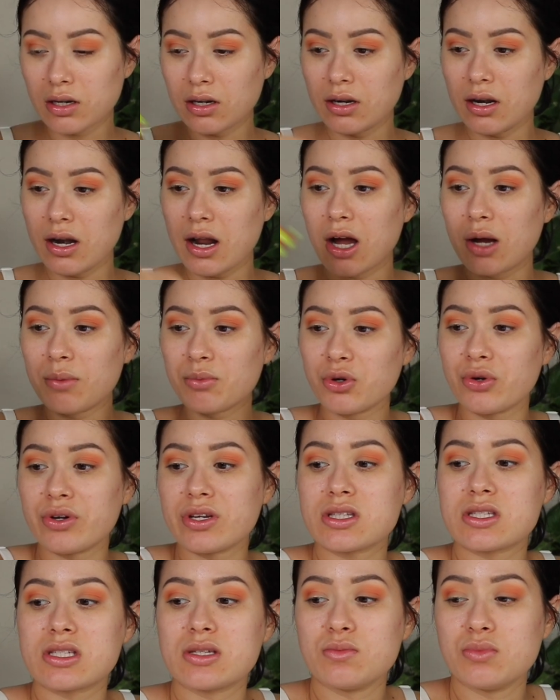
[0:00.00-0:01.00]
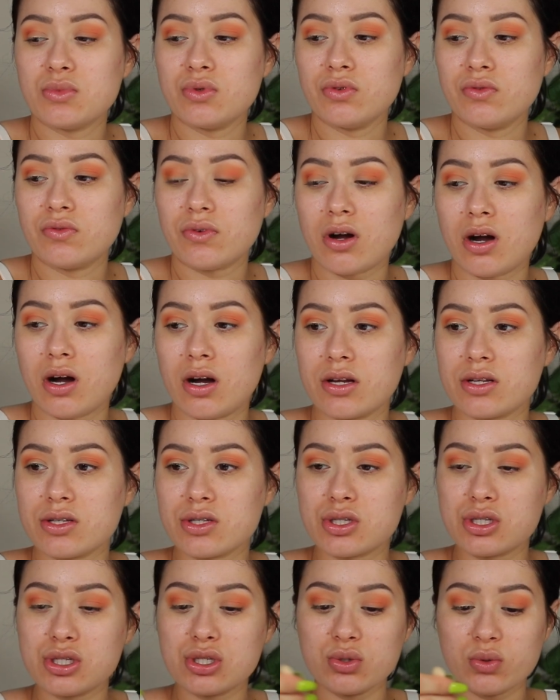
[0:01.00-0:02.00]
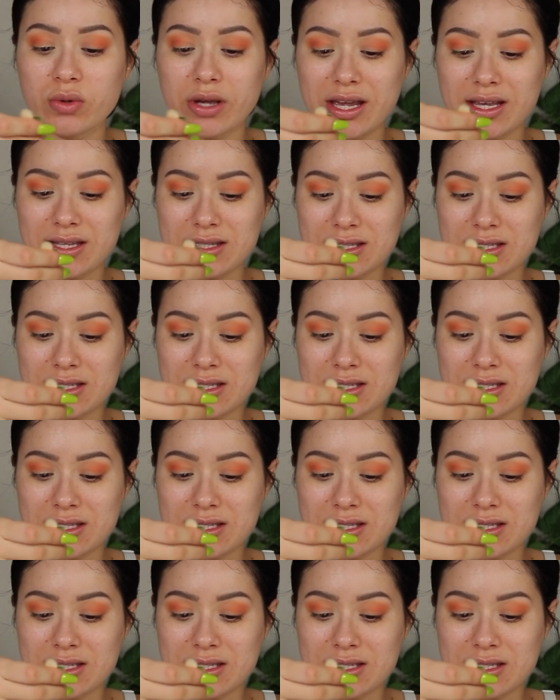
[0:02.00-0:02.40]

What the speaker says: Now I'm going to move on to a